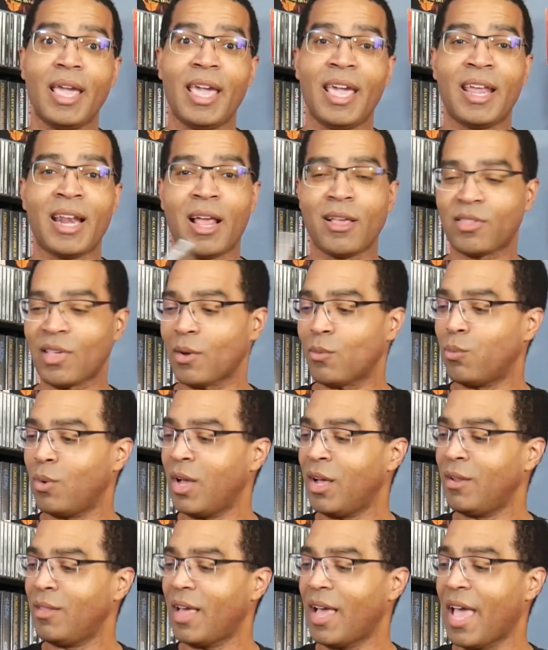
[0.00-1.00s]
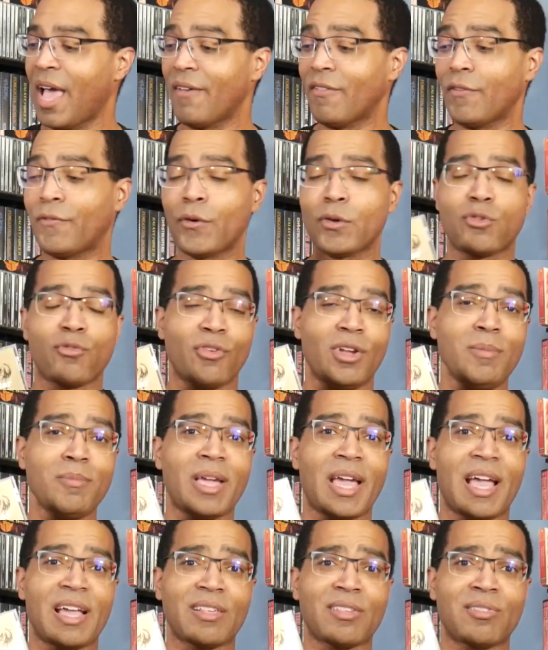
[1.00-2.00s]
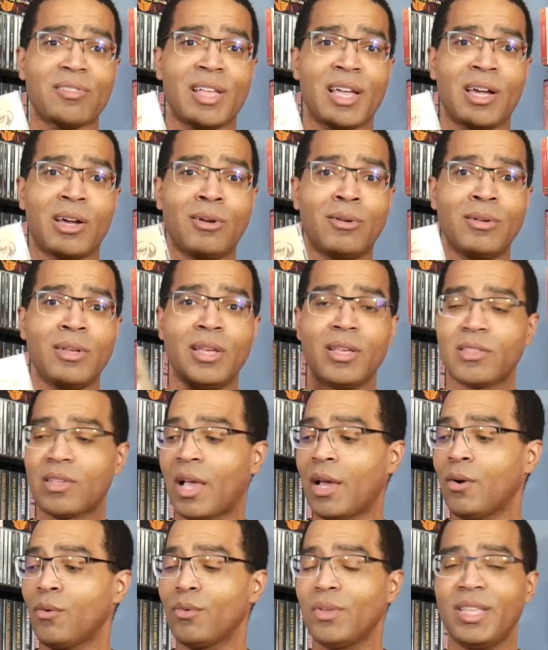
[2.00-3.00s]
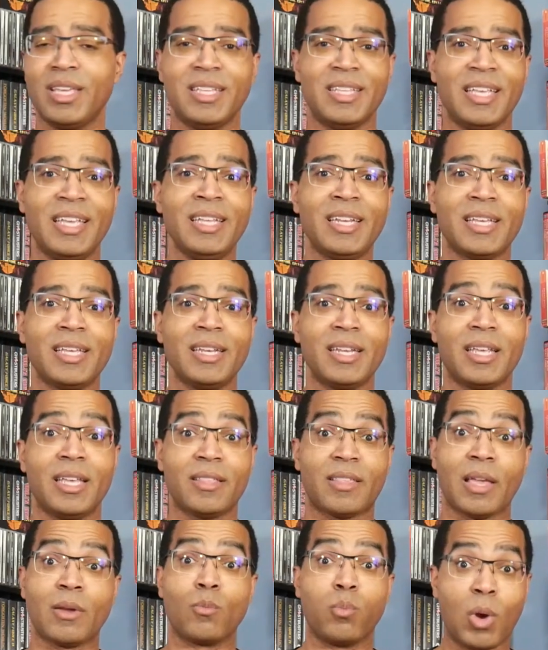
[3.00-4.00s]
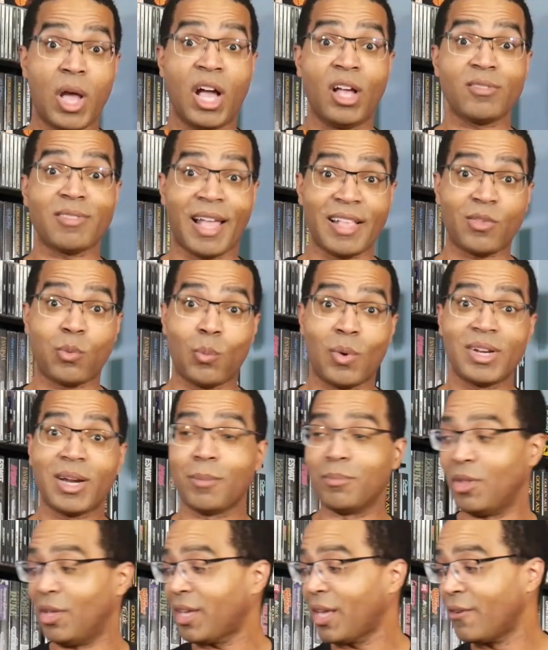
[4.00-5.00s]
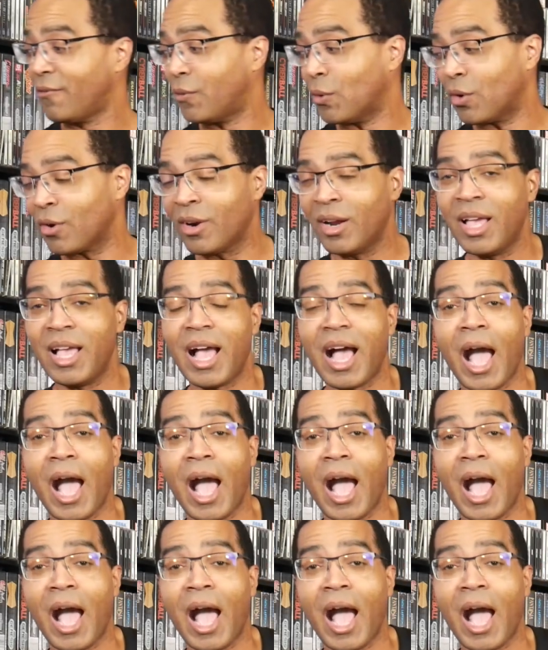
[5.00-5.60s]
And I was like, well, I have it for Dreamcast now, so I don't really need it. And he's like, well, that's what I'm looking for.